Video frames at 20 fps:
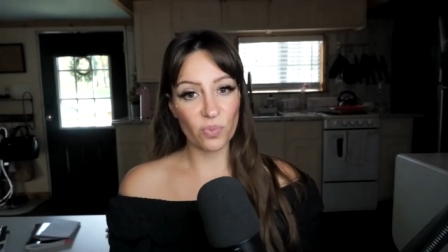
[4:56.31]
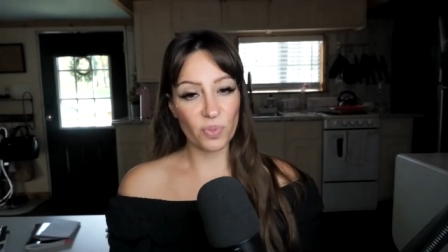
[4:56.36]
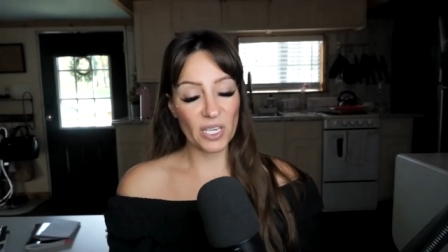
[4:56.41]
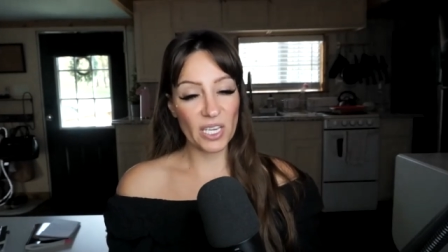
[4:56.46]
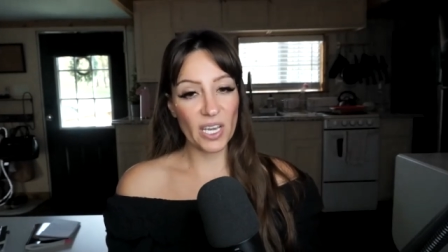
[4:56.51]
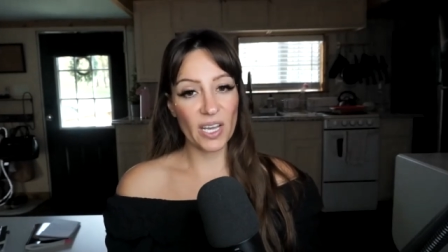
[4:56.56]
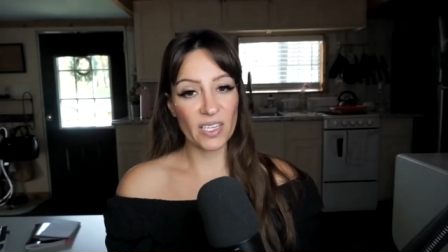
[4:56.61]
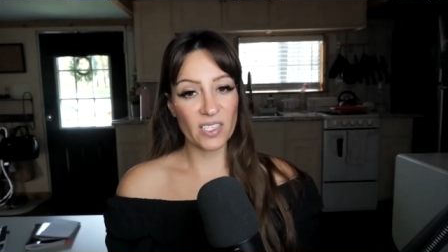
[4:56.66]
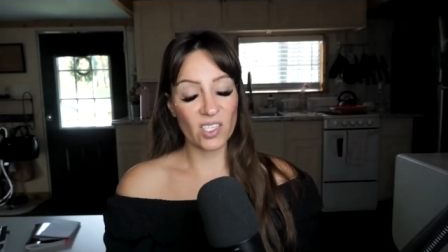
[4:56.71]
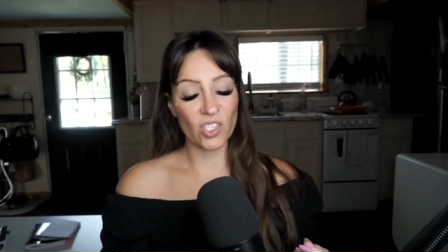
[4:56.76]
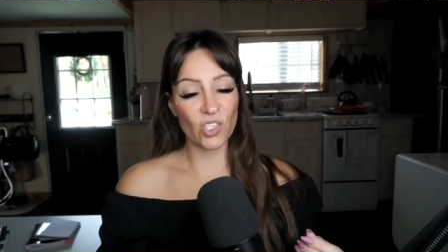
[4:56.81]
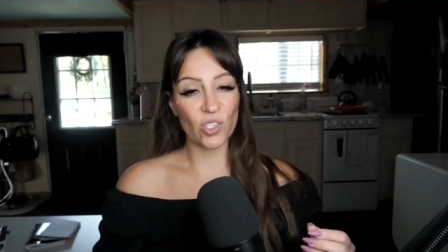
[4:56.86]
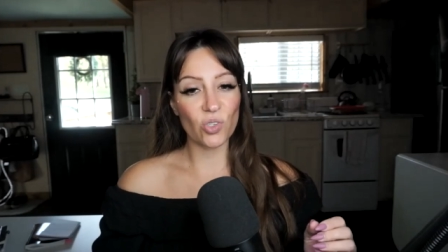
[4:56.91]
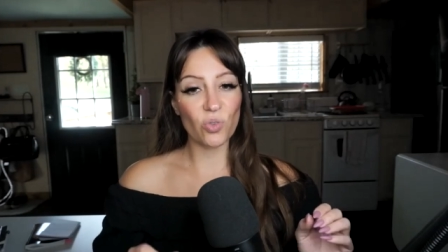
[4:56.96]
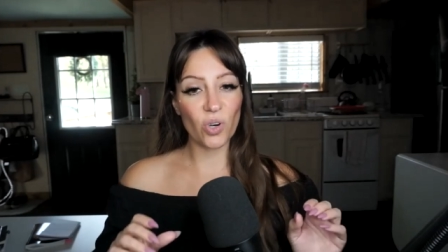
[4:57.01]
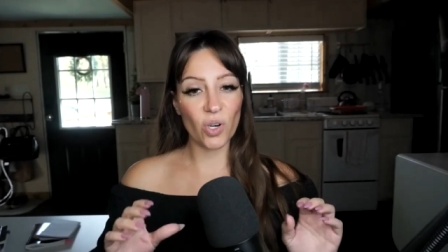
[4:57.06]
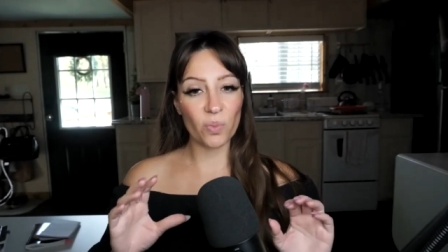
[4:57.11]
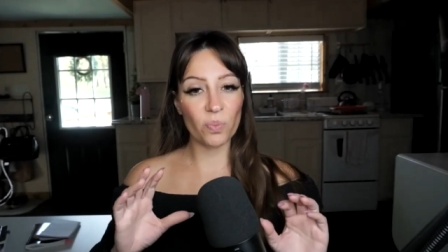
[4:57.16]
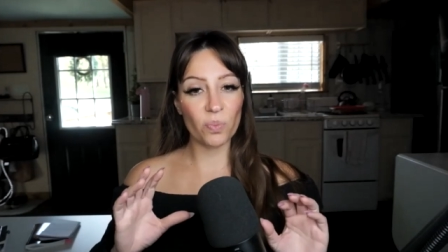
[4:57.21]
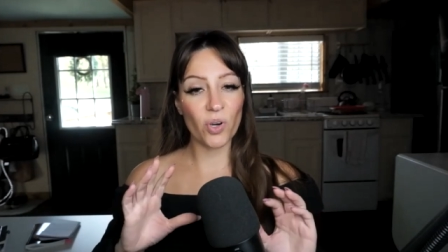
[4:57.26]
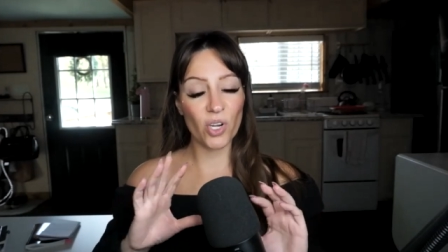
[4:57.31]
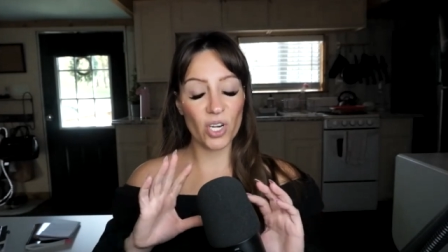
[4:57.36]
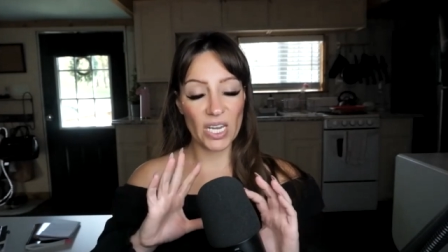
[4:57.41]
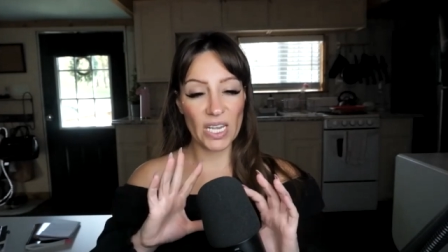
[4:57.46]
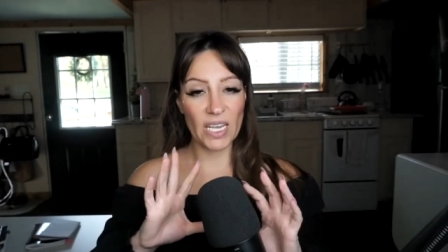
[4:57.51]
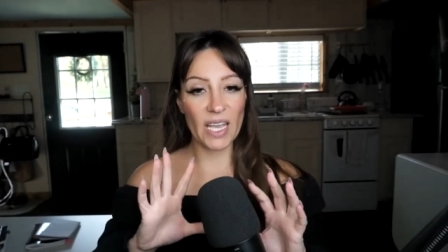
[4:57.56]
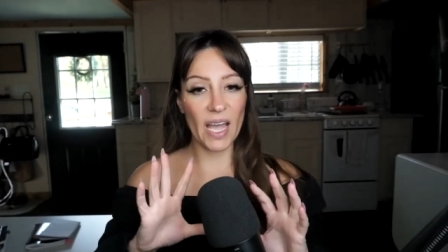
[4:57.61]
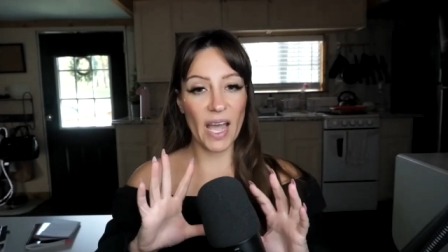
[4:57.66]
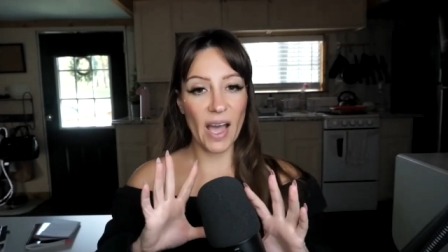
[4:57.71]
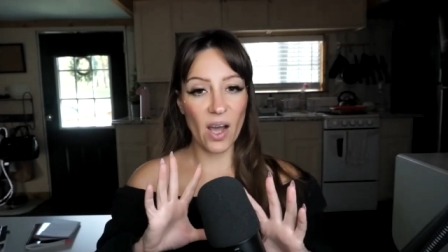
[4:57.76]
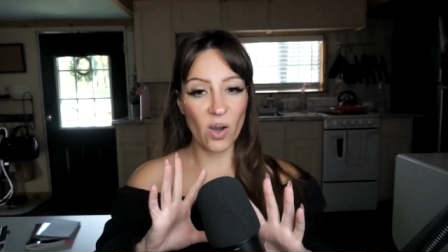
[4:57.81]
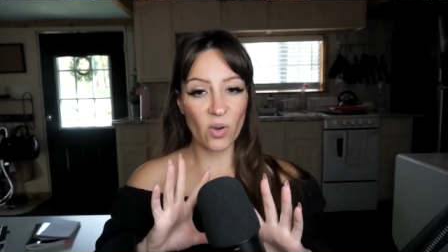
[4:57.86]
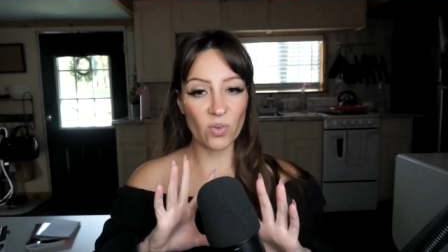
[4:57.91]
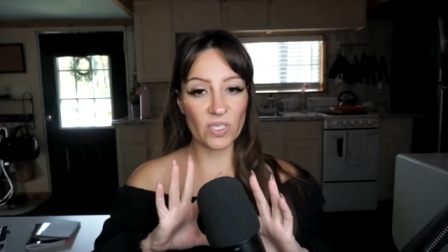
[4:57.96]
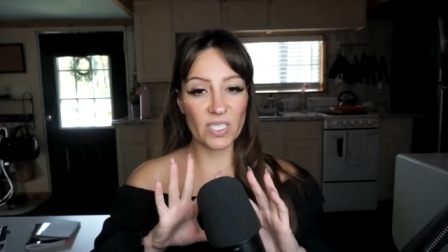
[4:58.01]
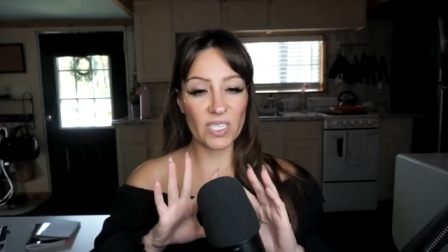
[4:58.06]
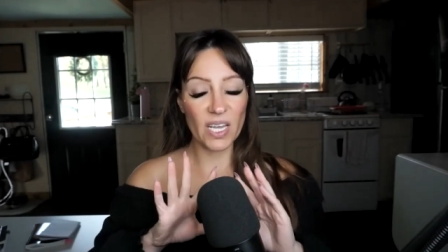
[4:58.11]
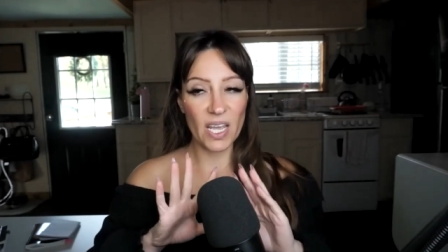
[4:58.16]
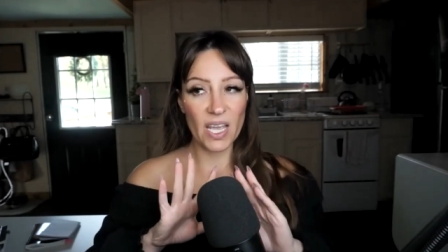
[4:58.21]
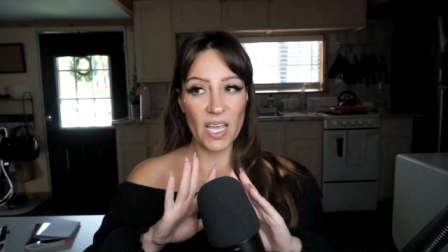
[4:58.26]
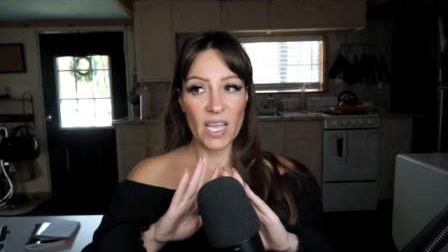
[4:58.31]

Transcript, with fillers: because you are putting out